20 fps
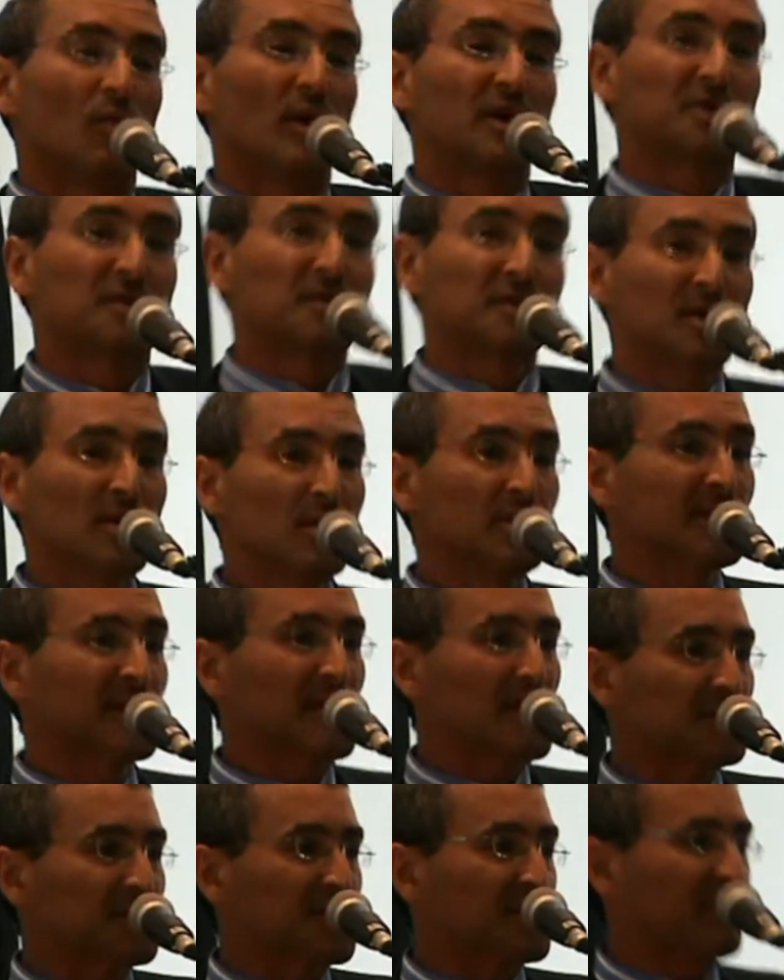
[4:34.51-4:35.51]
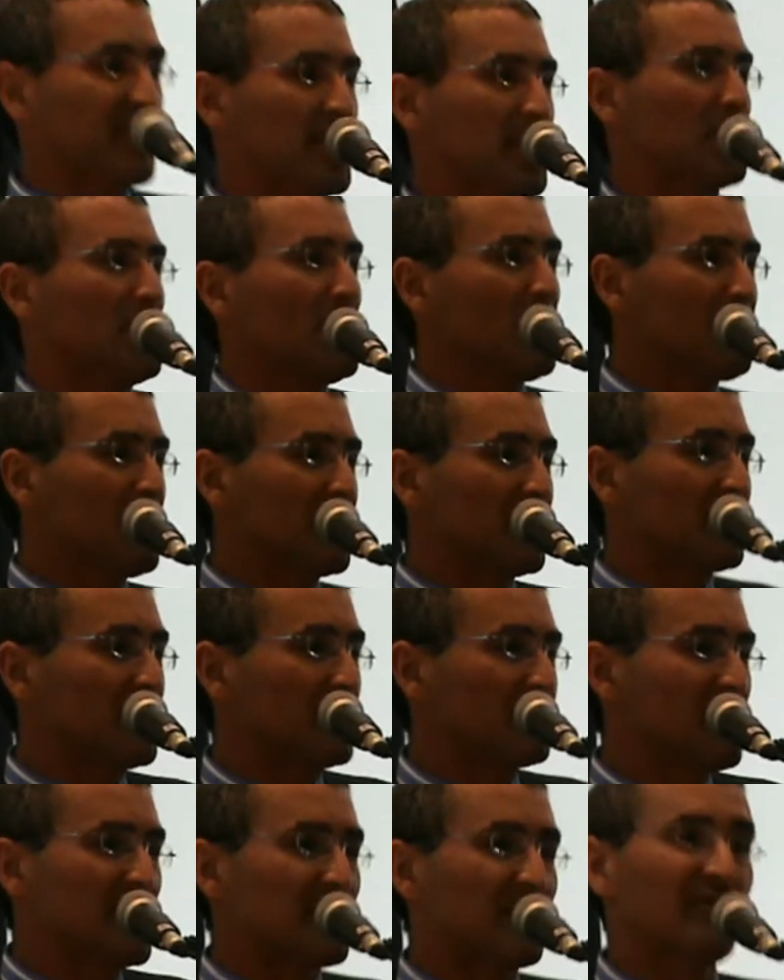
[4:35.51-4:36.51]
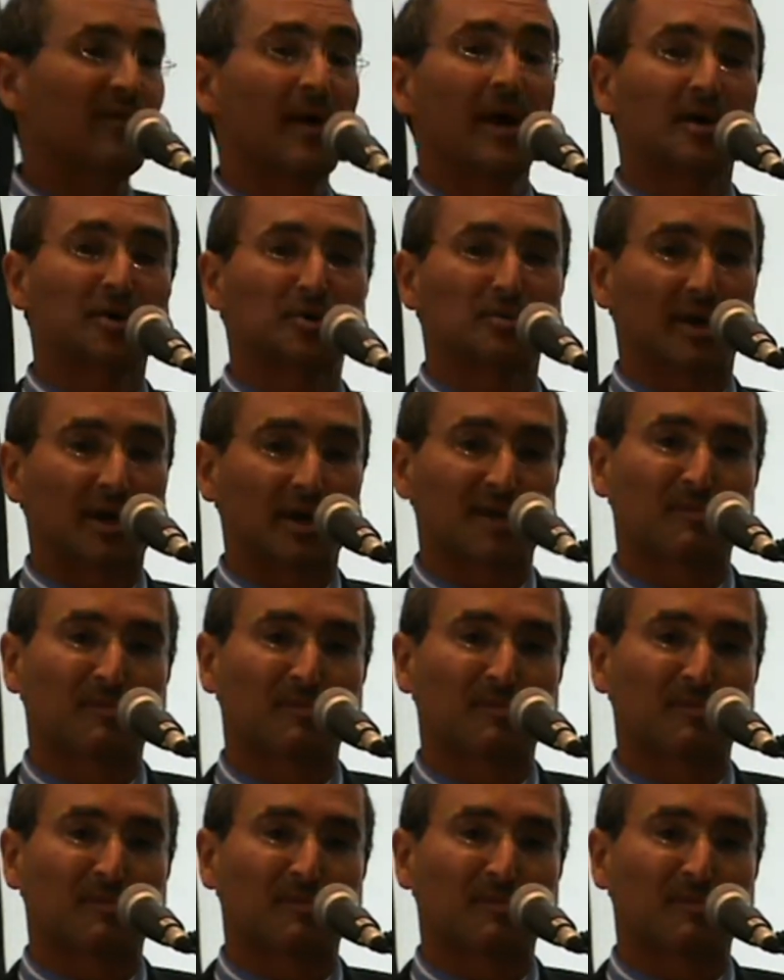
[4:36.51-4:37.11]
which it turns out is very common in manufacturing,